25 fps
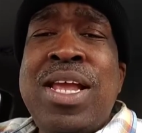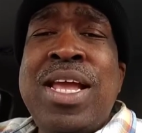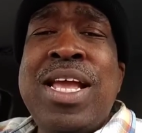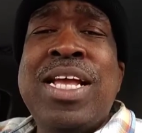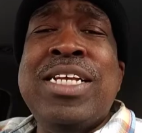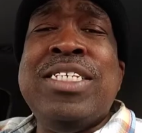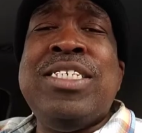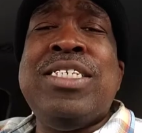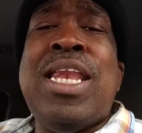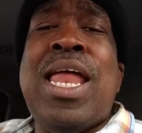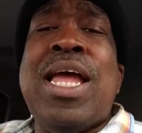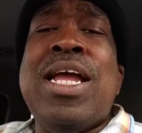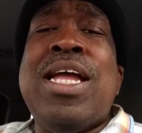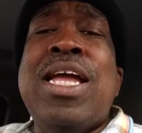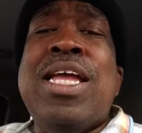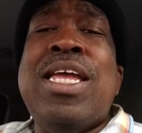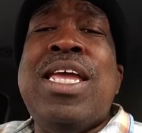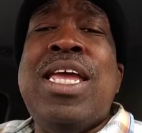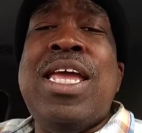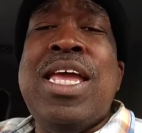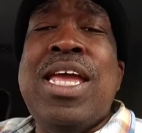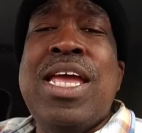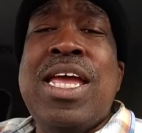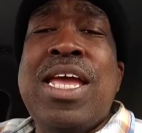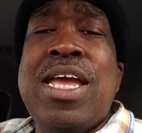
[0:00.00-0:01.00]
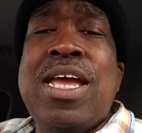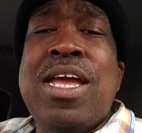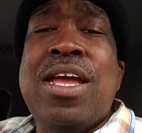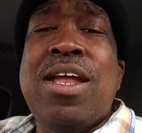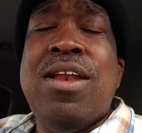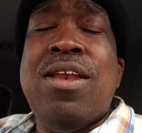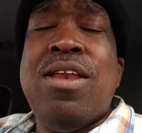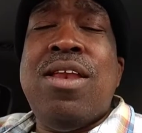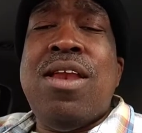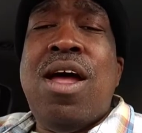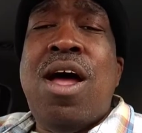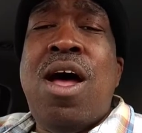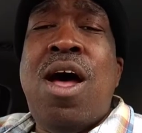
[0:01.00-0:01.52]
it's like a kid
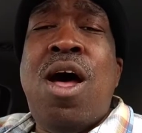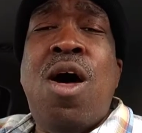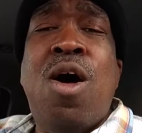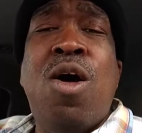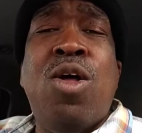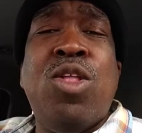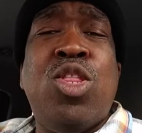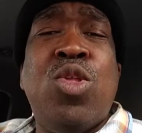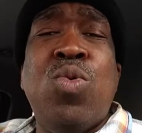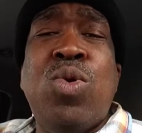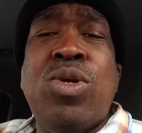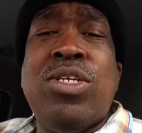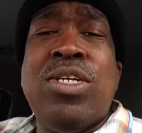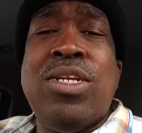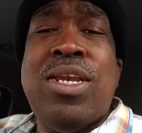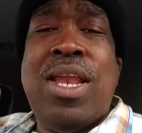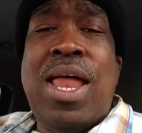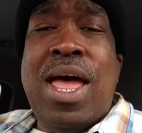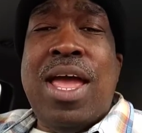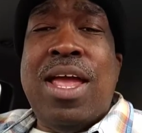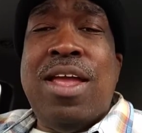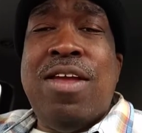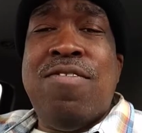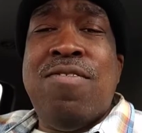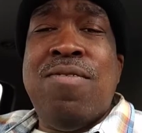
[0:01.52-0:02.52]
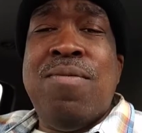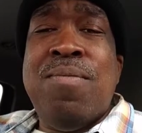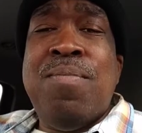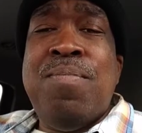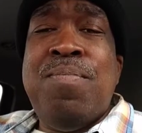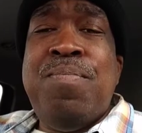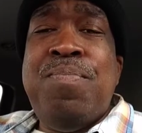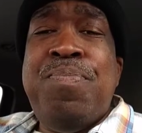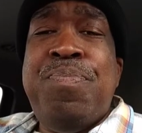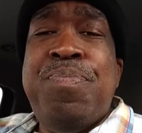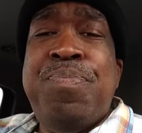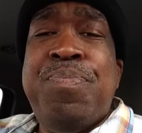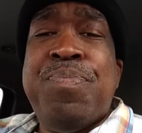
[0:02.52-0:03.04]
all through his life.
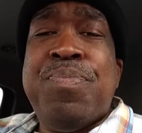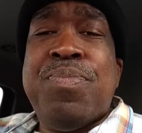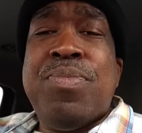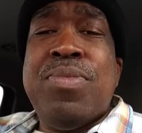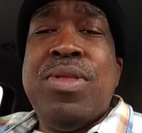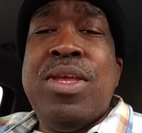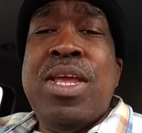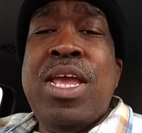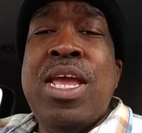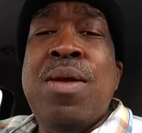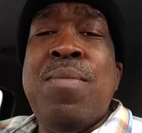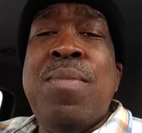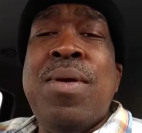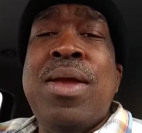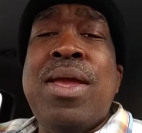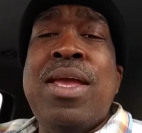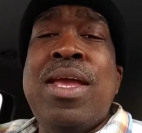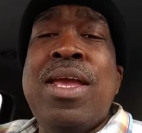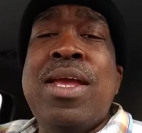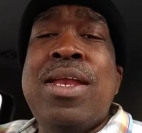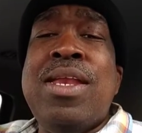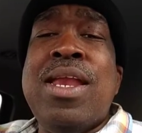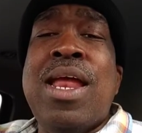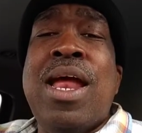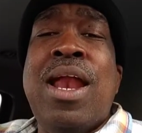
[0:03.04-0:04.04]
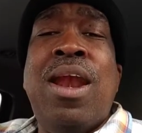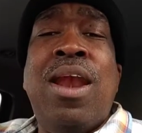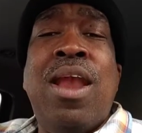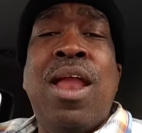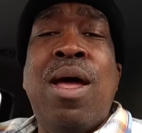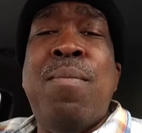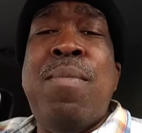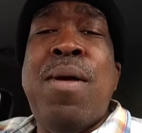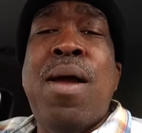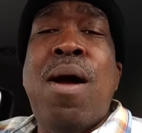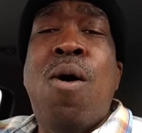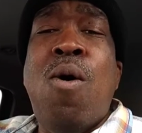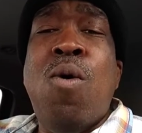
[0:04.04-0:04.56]
He been eating that
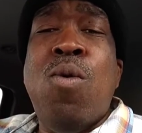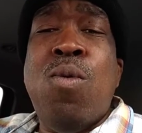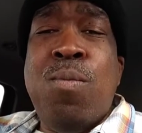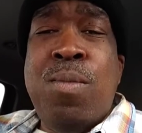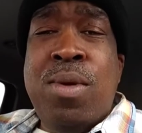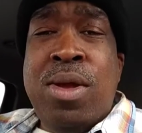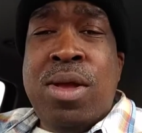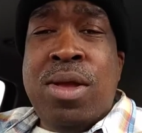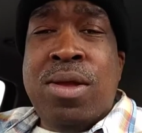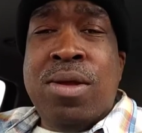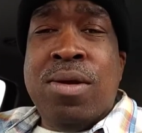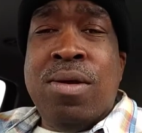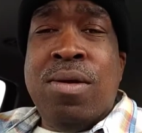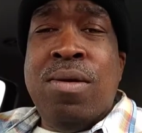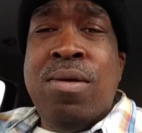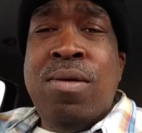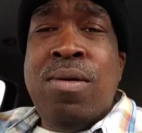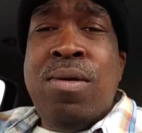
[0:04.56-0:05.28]
lumpy oatmeal.